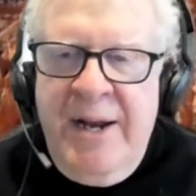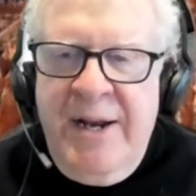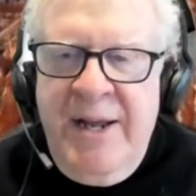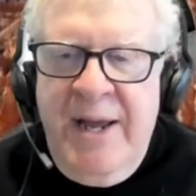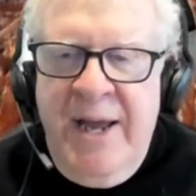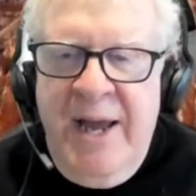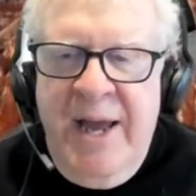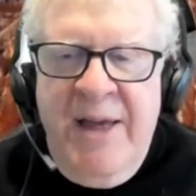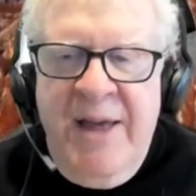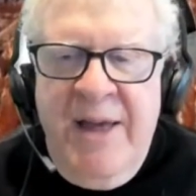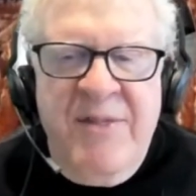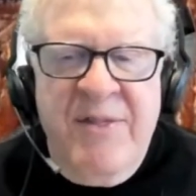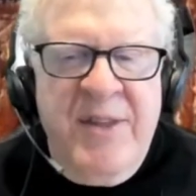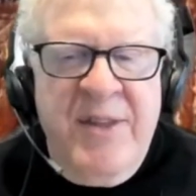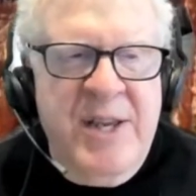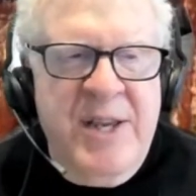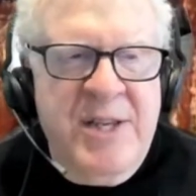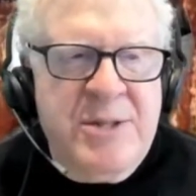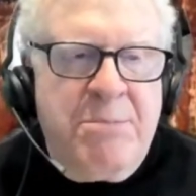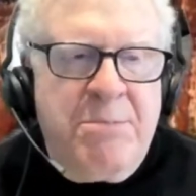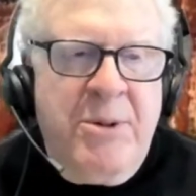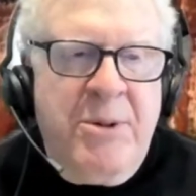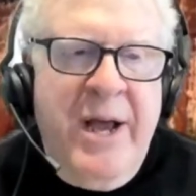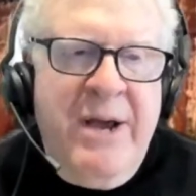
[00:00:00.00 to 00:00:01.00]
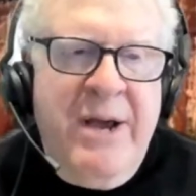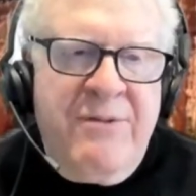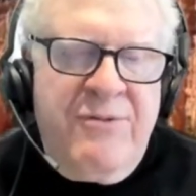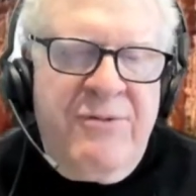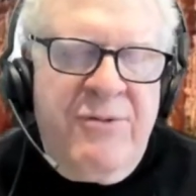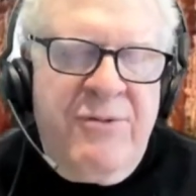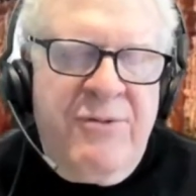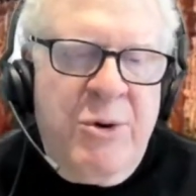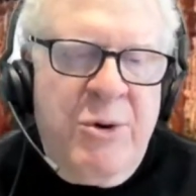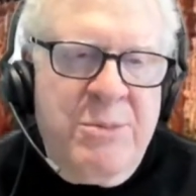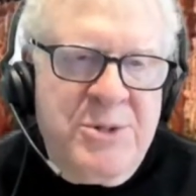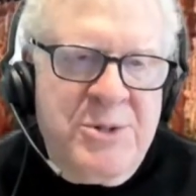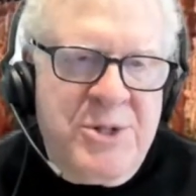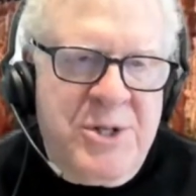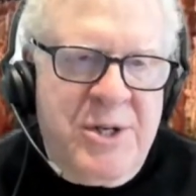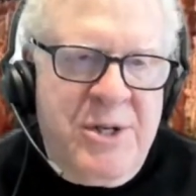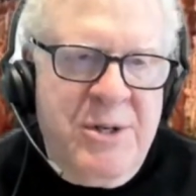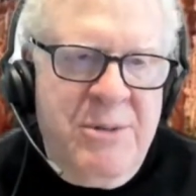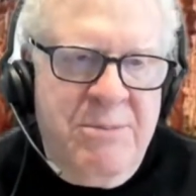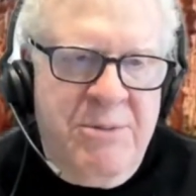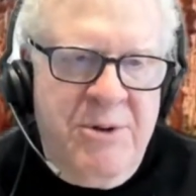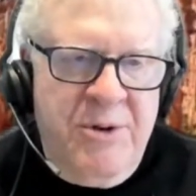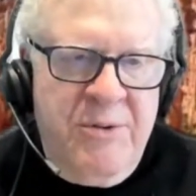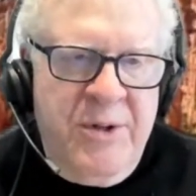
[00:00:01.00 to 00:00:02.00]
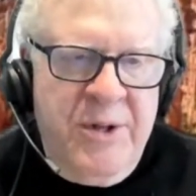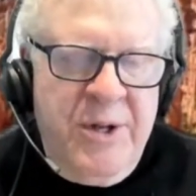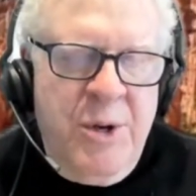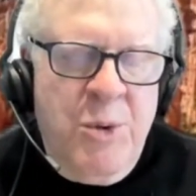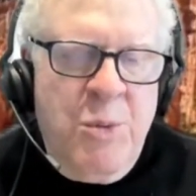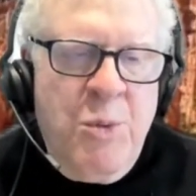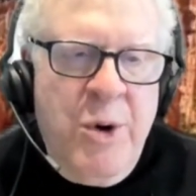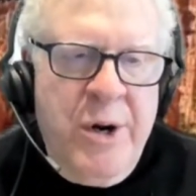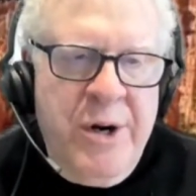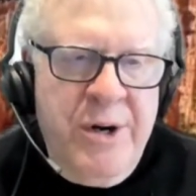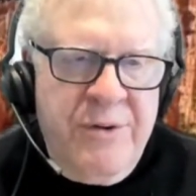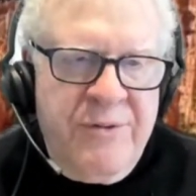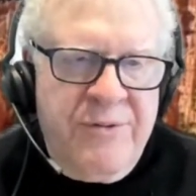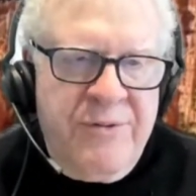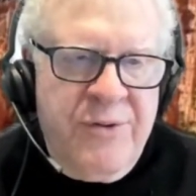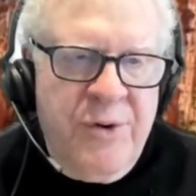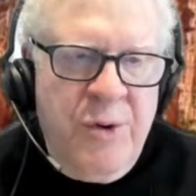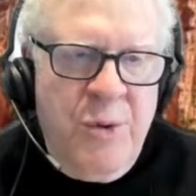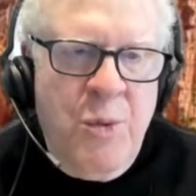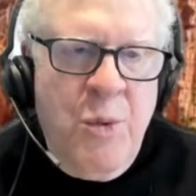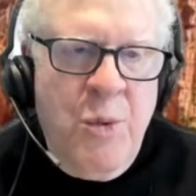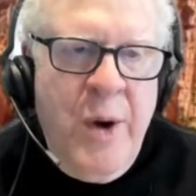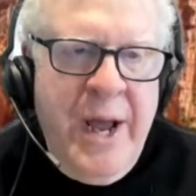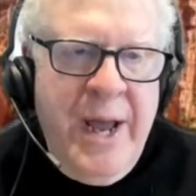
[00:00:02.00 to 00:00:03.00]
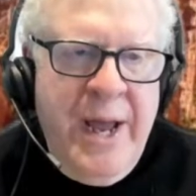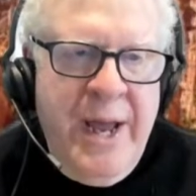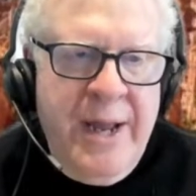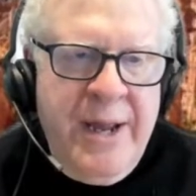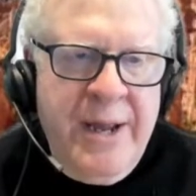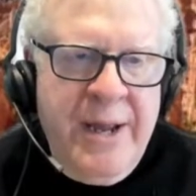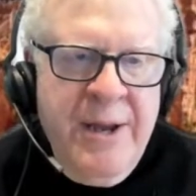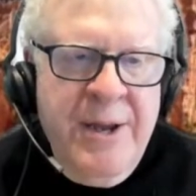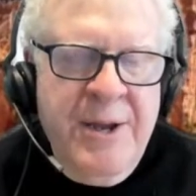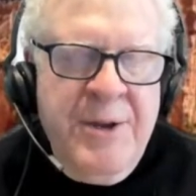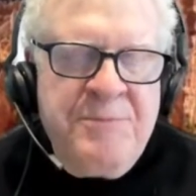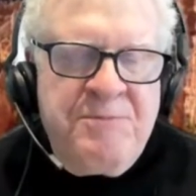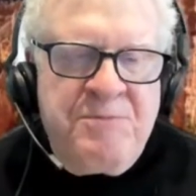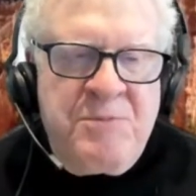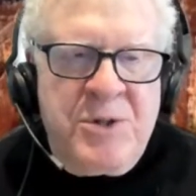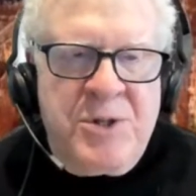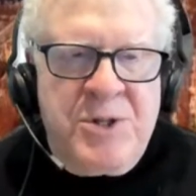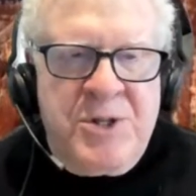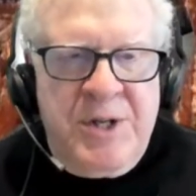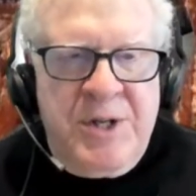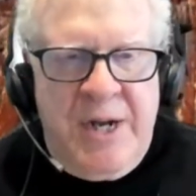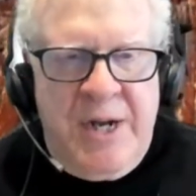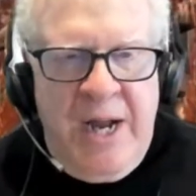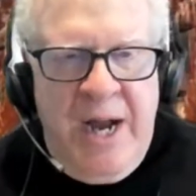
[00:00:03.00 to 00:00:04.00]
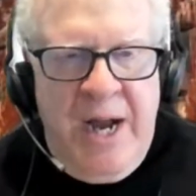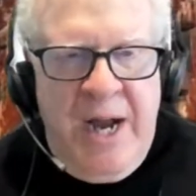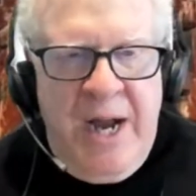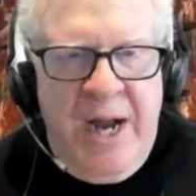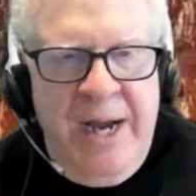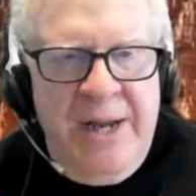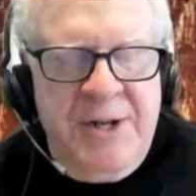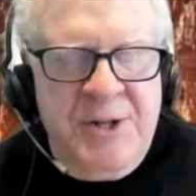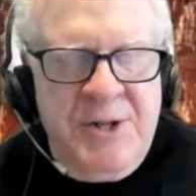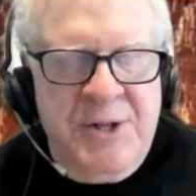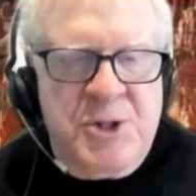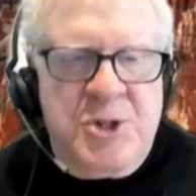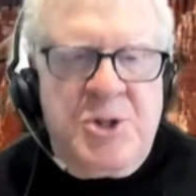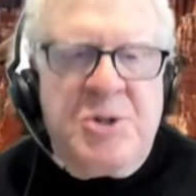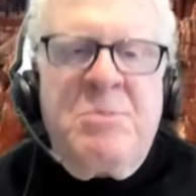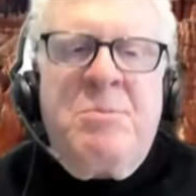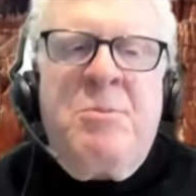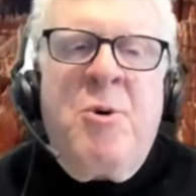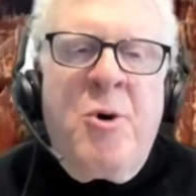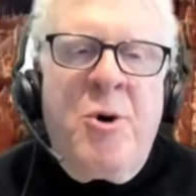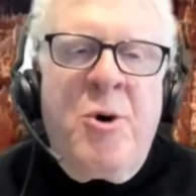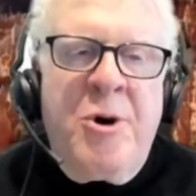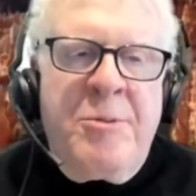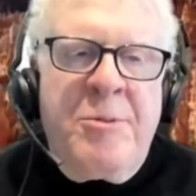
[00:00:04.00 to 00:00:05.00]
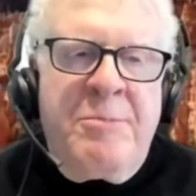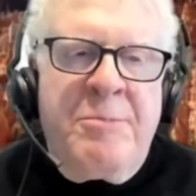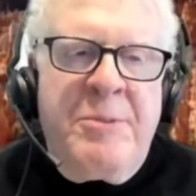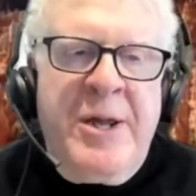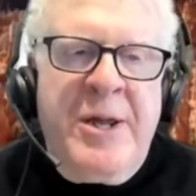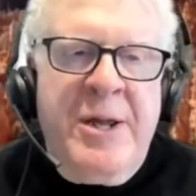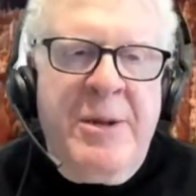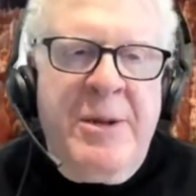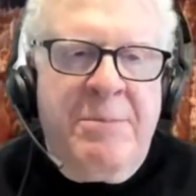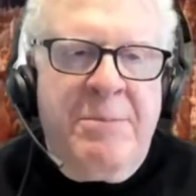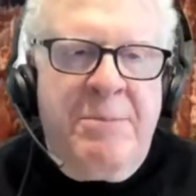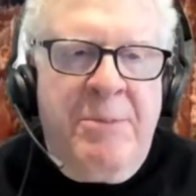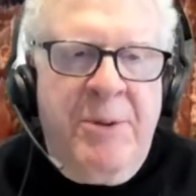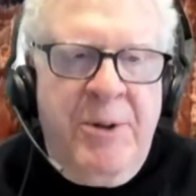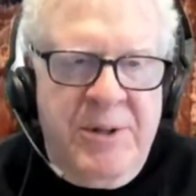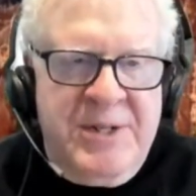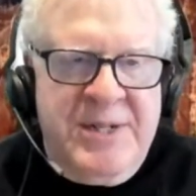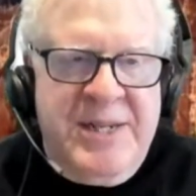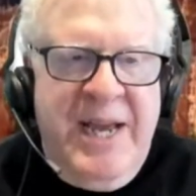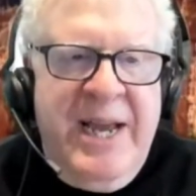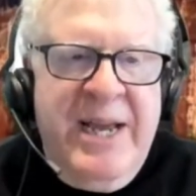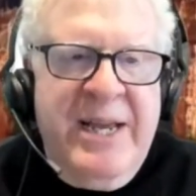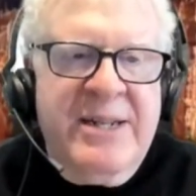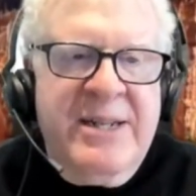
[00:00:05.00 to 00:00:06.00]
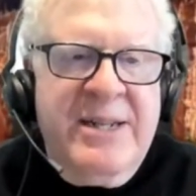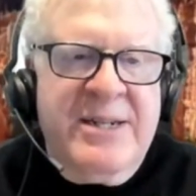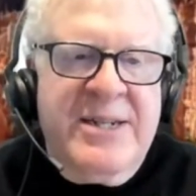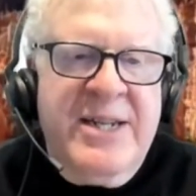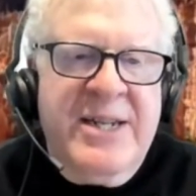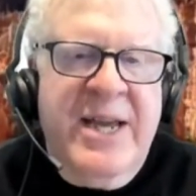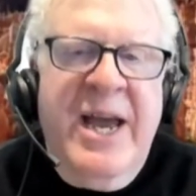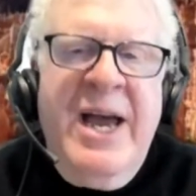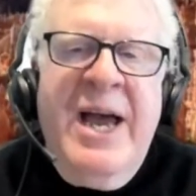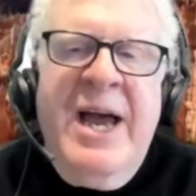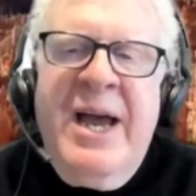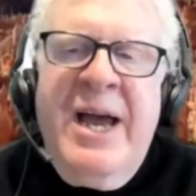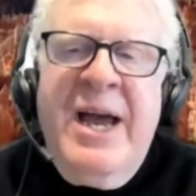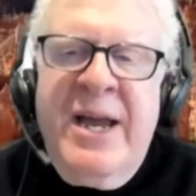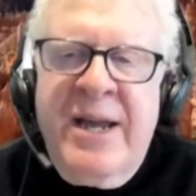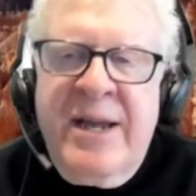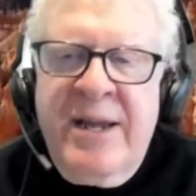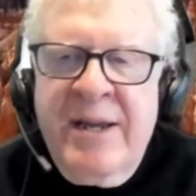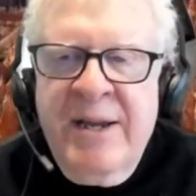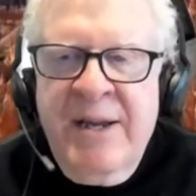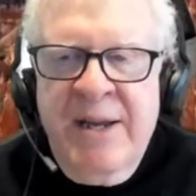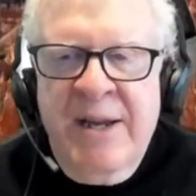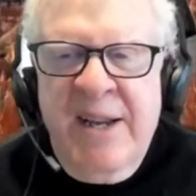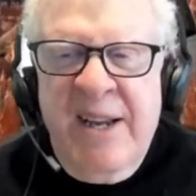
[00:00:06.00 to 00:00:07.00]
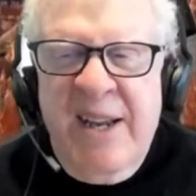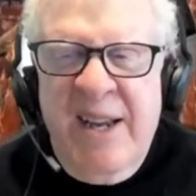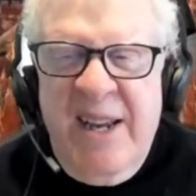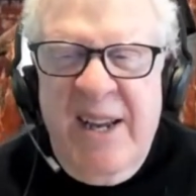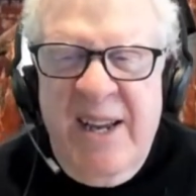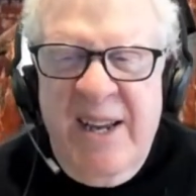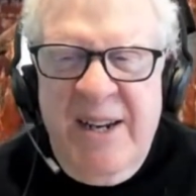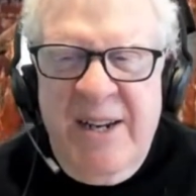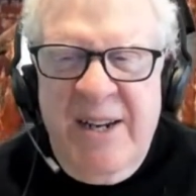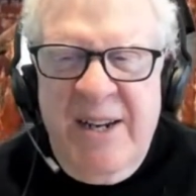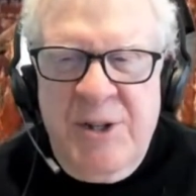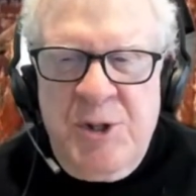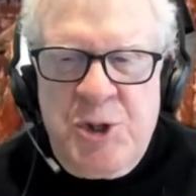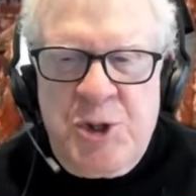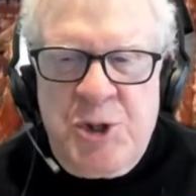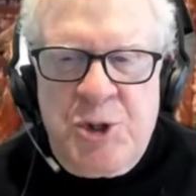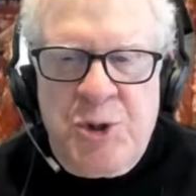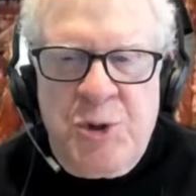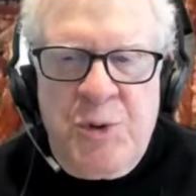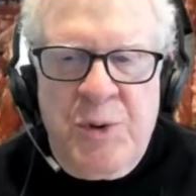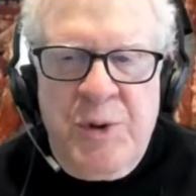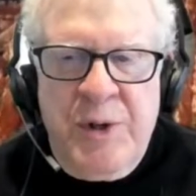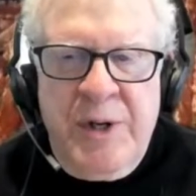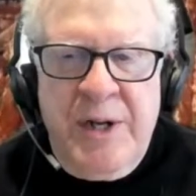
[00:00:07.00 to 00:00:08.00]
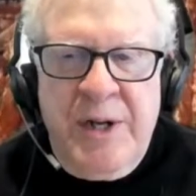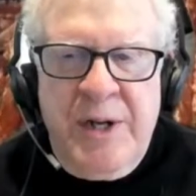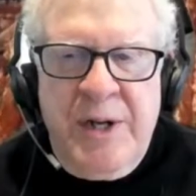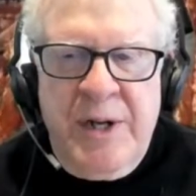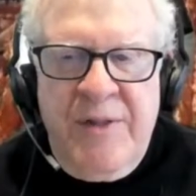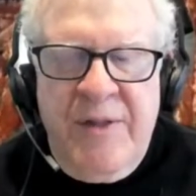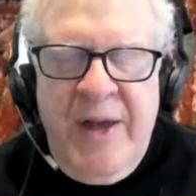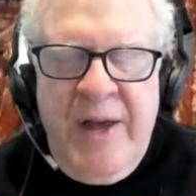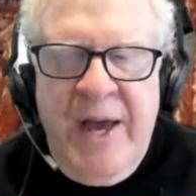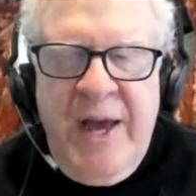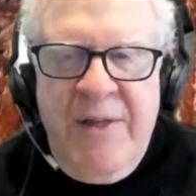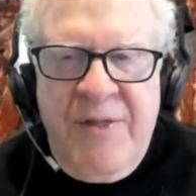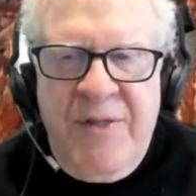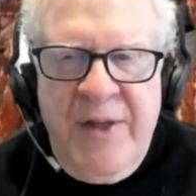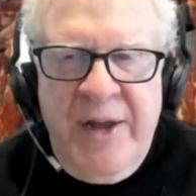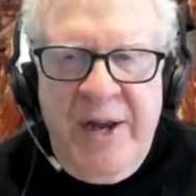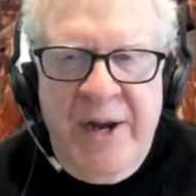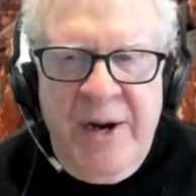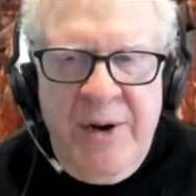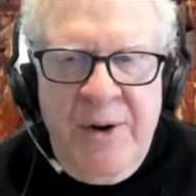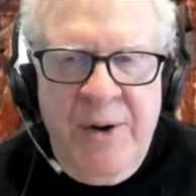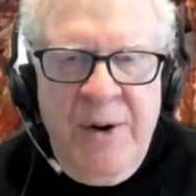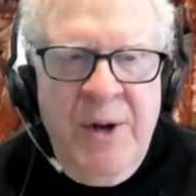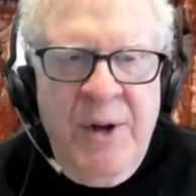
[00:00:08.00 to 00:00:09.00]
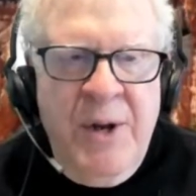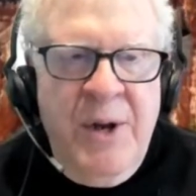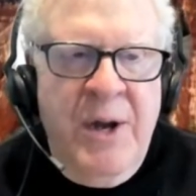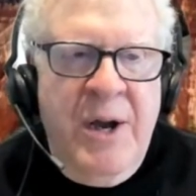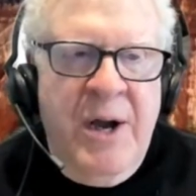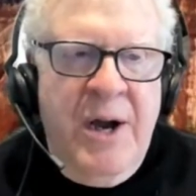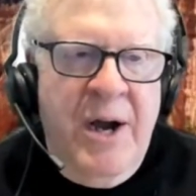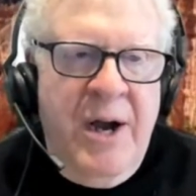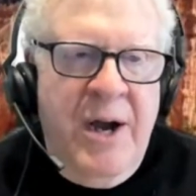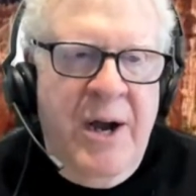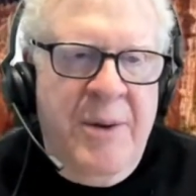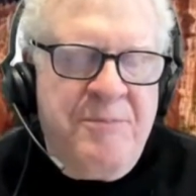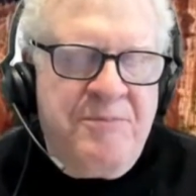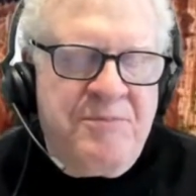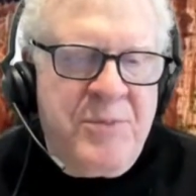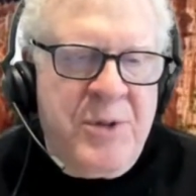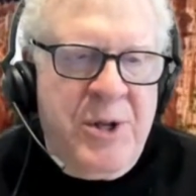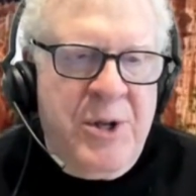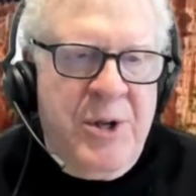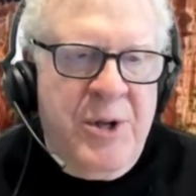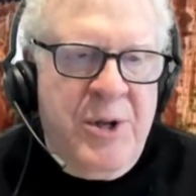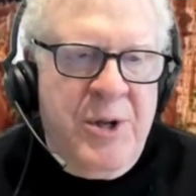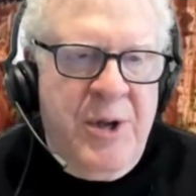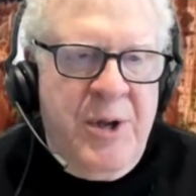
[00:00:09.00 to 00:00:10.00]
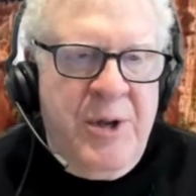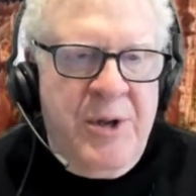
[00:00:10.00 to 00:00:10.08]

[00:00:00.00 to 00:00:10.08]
and these platforms can be really a wonderful way to guide and support people day to day in ensuring that they're um,